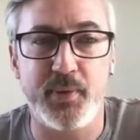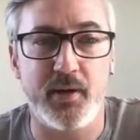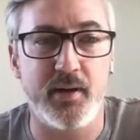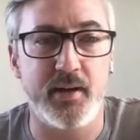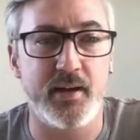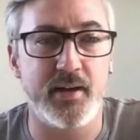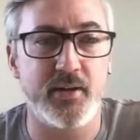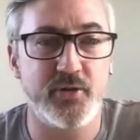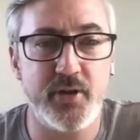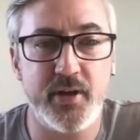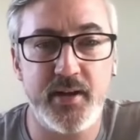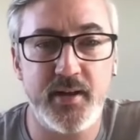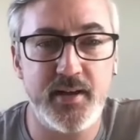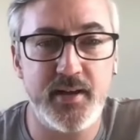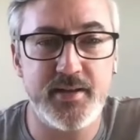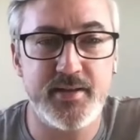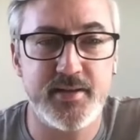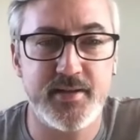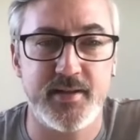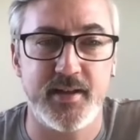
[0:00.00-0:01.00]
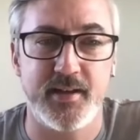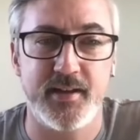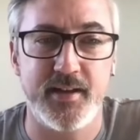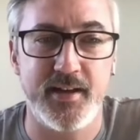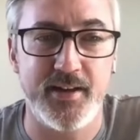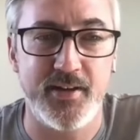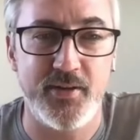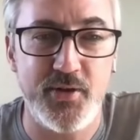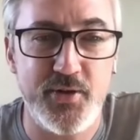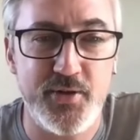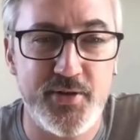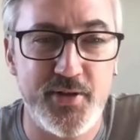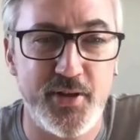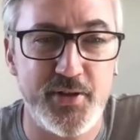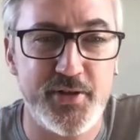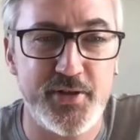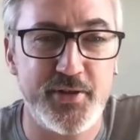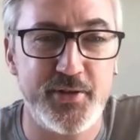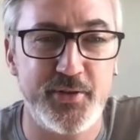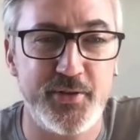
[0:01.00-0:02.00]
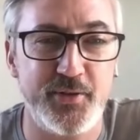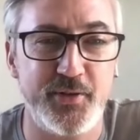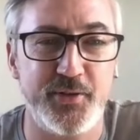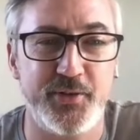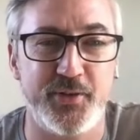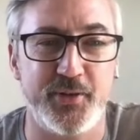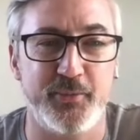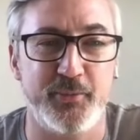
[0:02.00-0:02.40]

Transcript: by journalists in news articles,